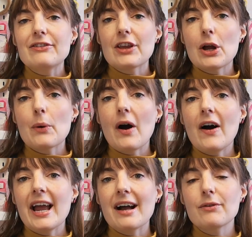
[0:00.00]
So
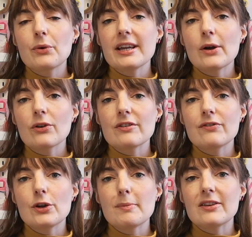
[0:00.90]
I have already got a
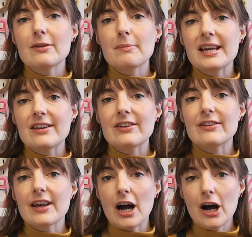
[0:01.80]
few bits and
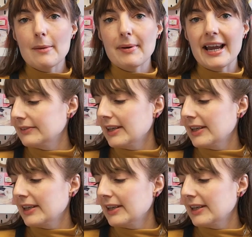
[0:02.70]
pieces up,